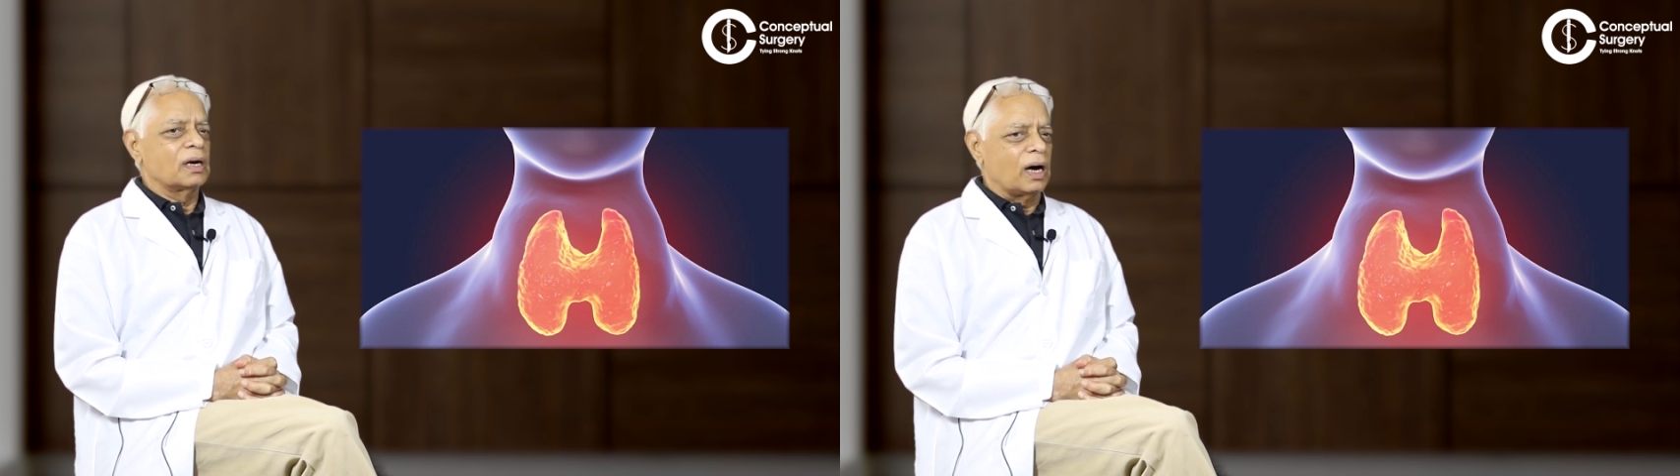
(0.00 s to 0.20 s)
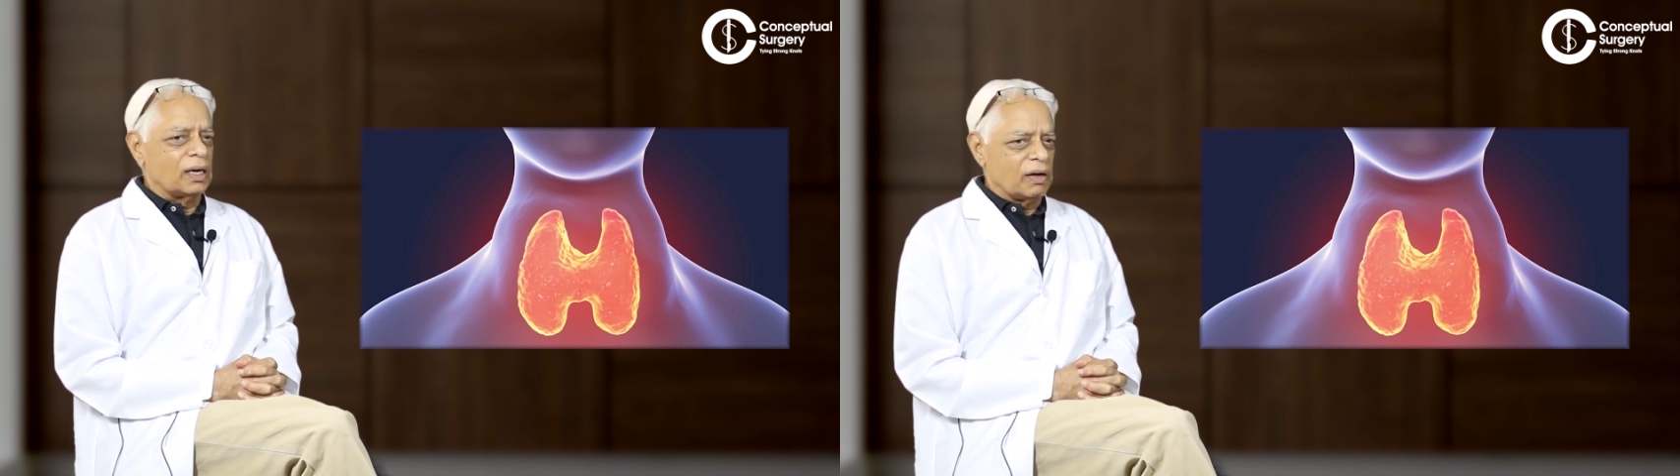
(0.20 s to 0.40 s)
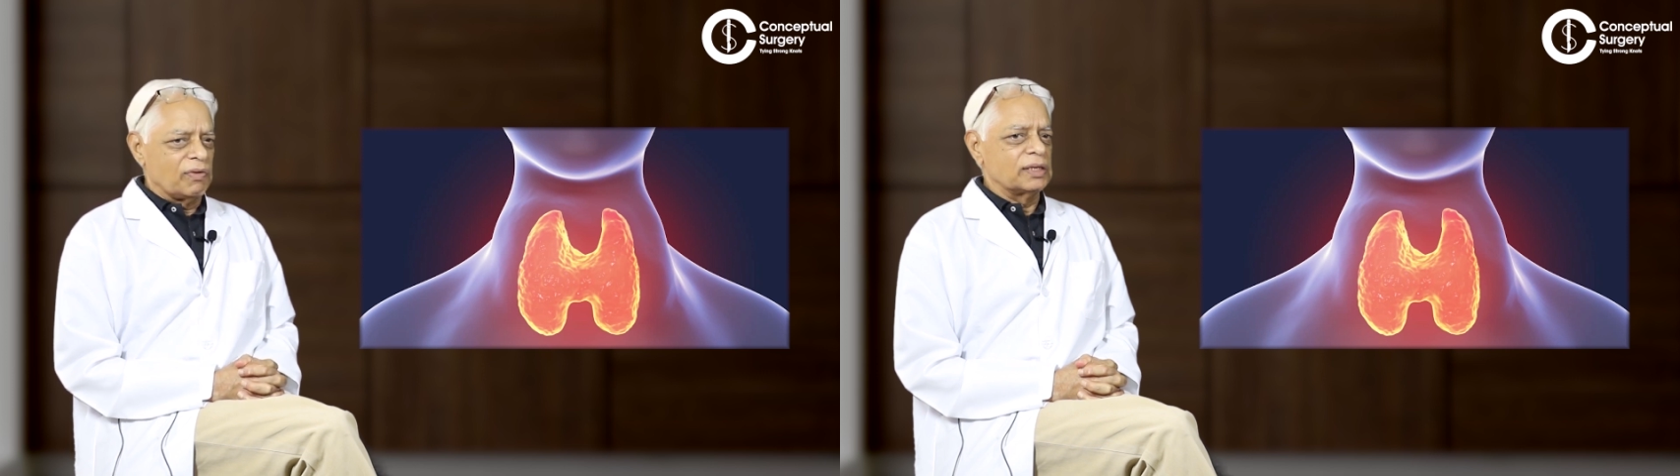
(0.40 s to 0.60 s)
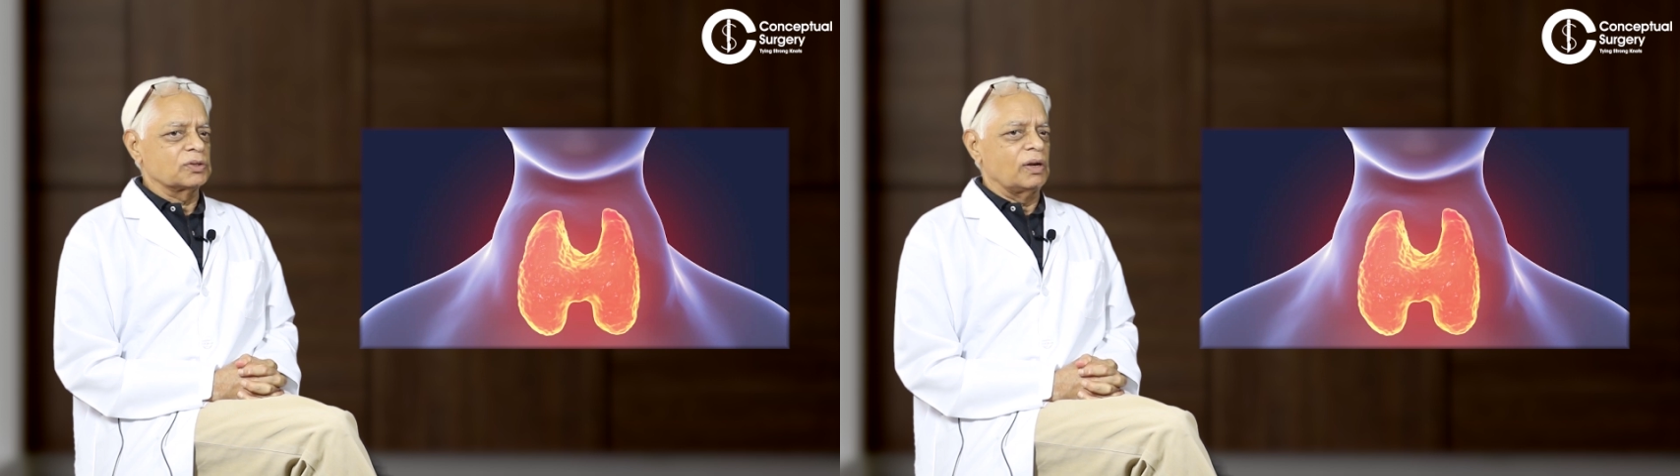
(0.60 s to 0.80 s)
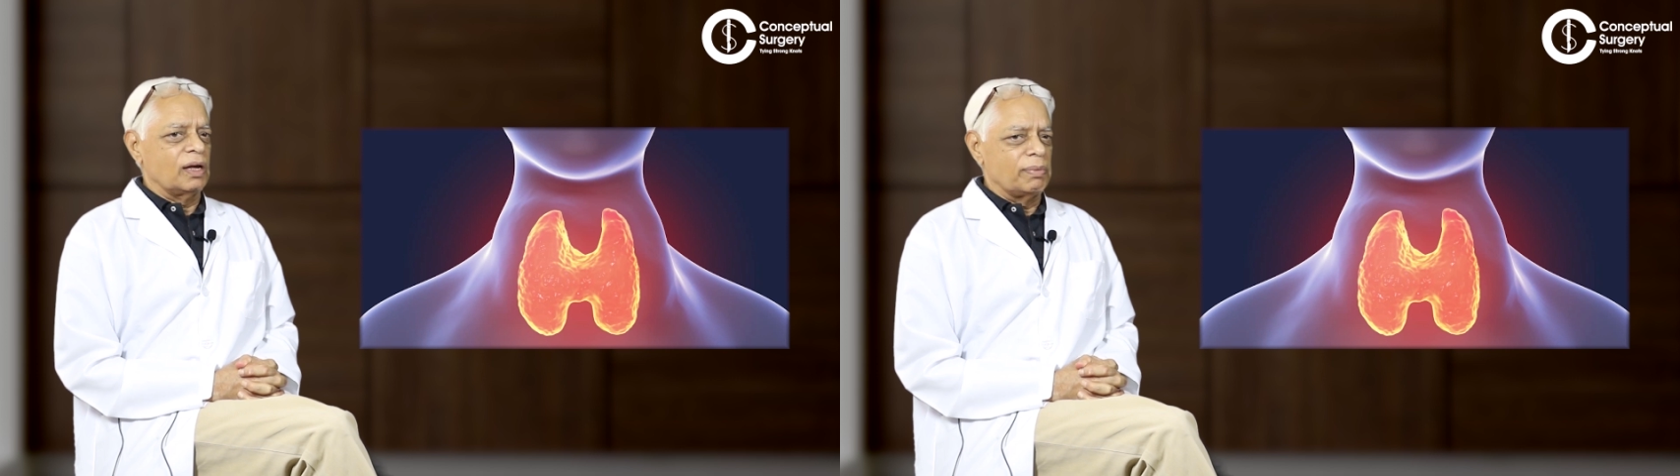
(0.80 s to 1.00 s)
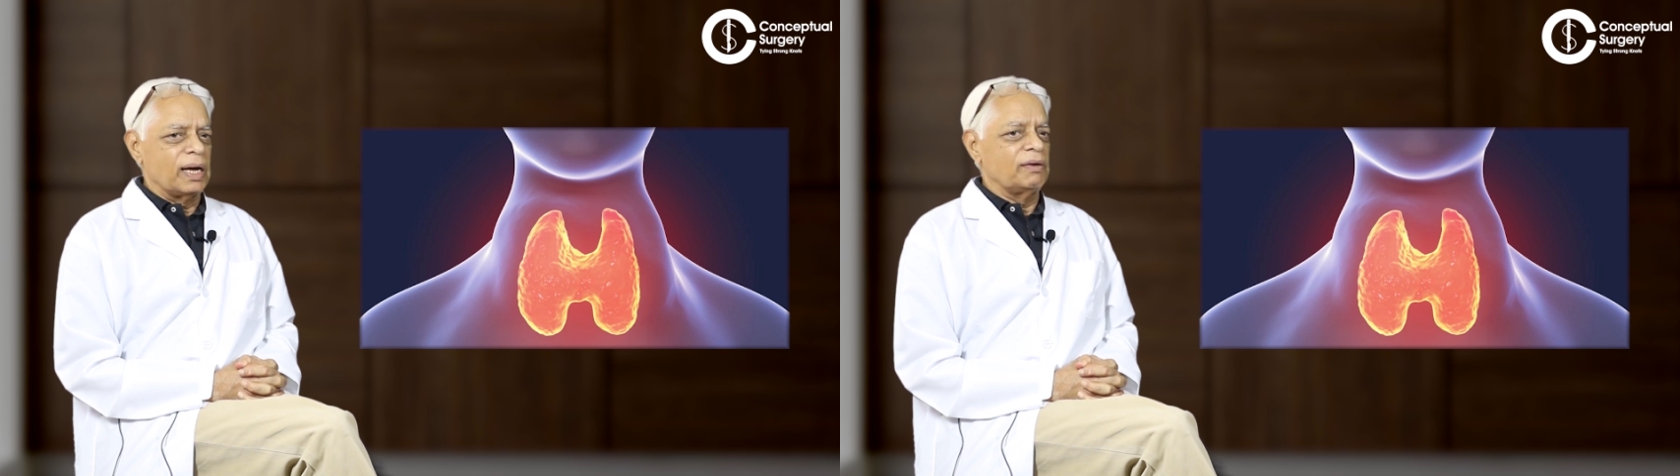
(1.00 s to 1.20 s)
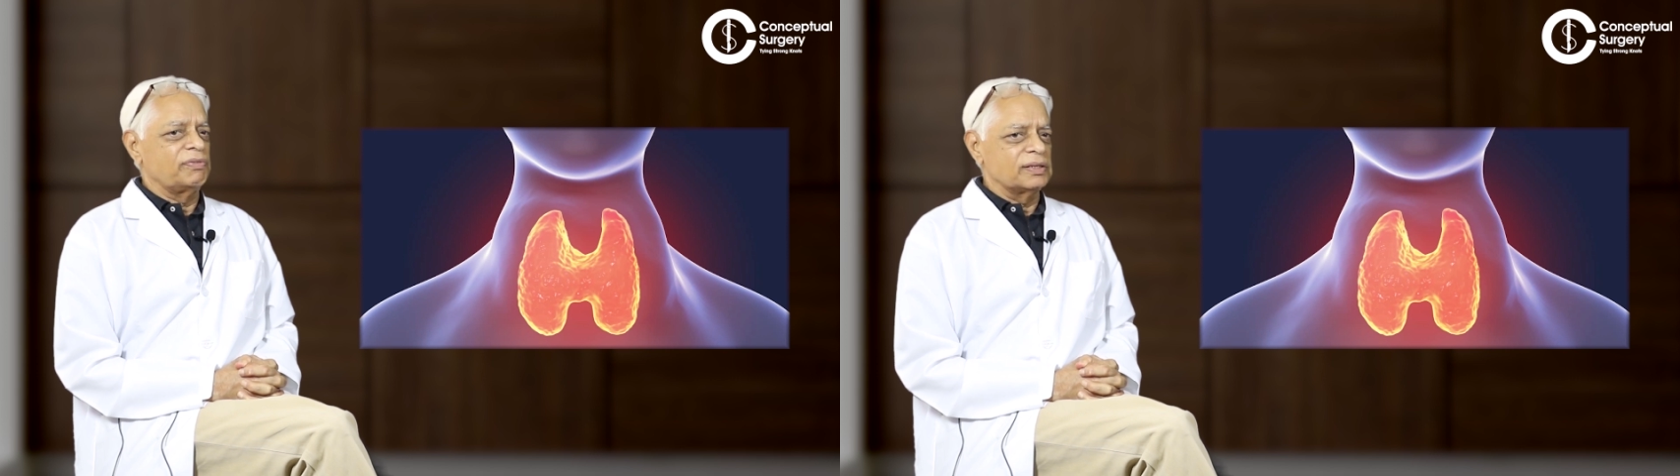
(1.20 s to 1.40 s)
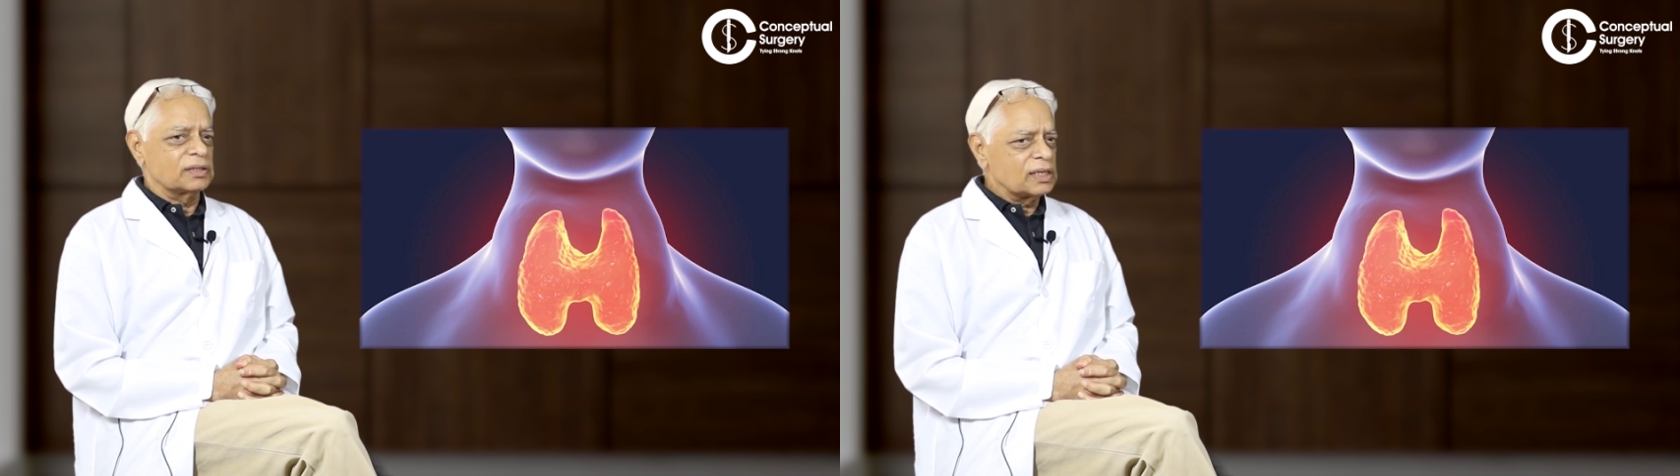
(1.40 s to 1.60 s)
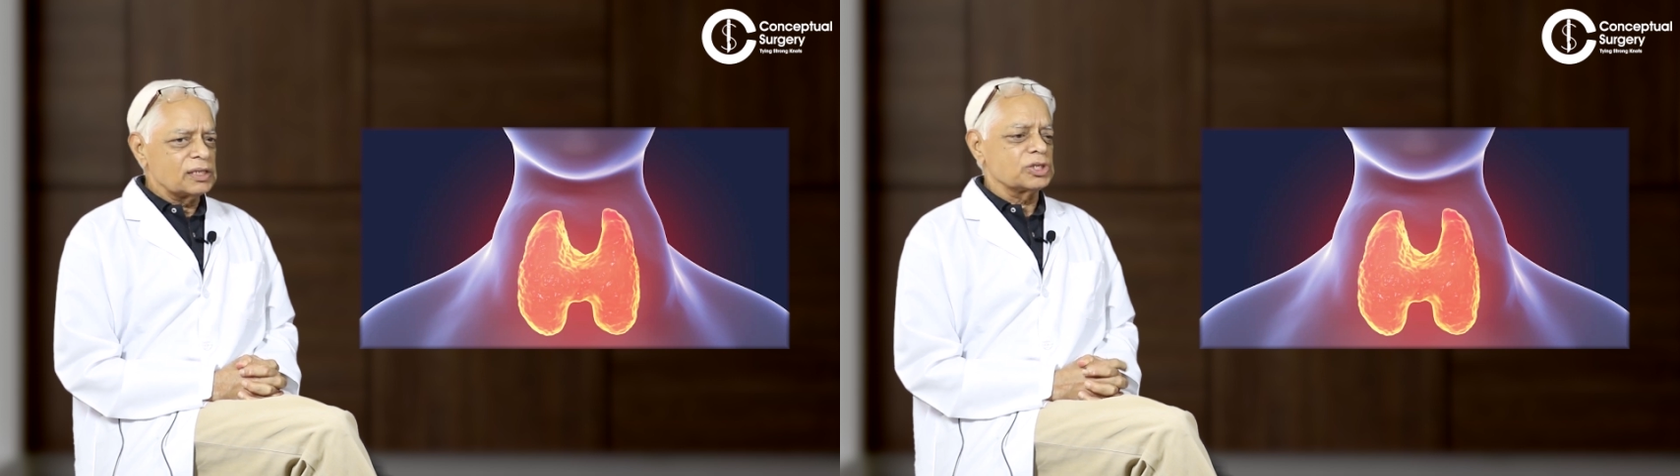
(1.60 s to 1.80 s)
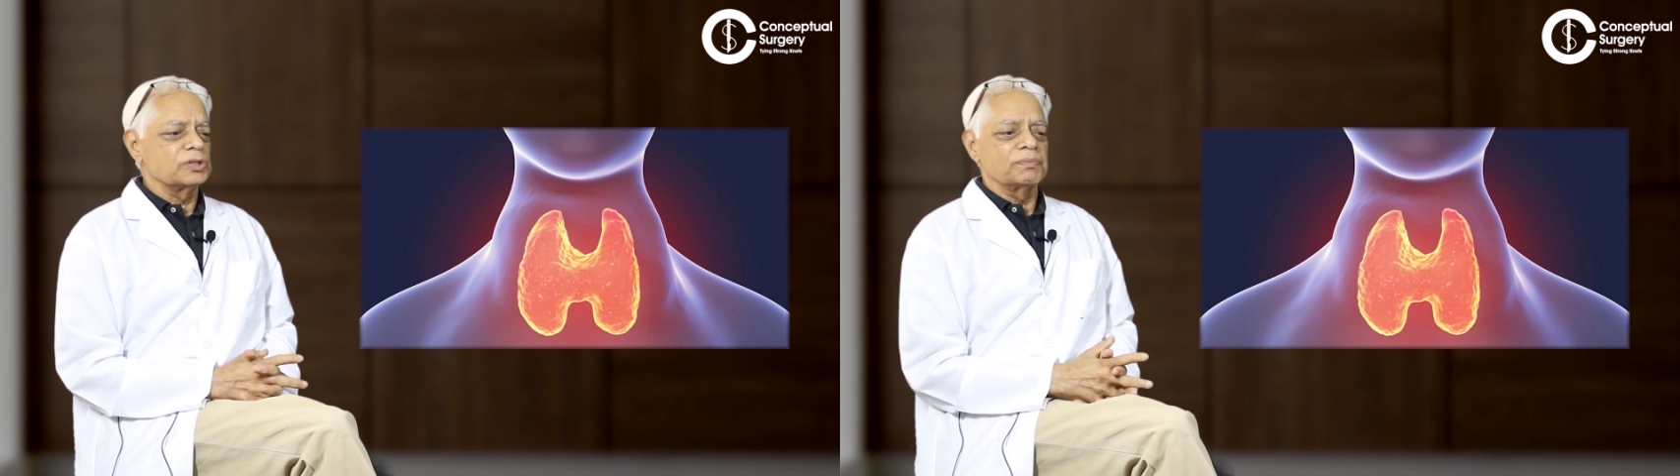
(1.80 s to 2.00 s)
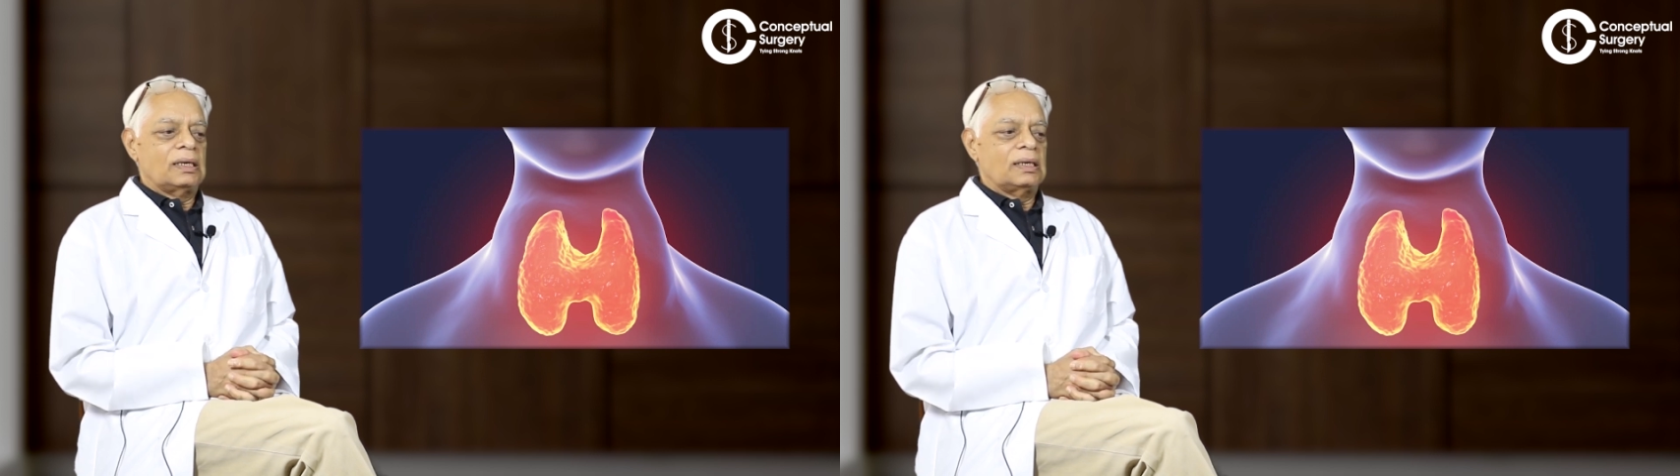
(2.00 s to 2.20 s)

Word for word: cardiovascular manifestation.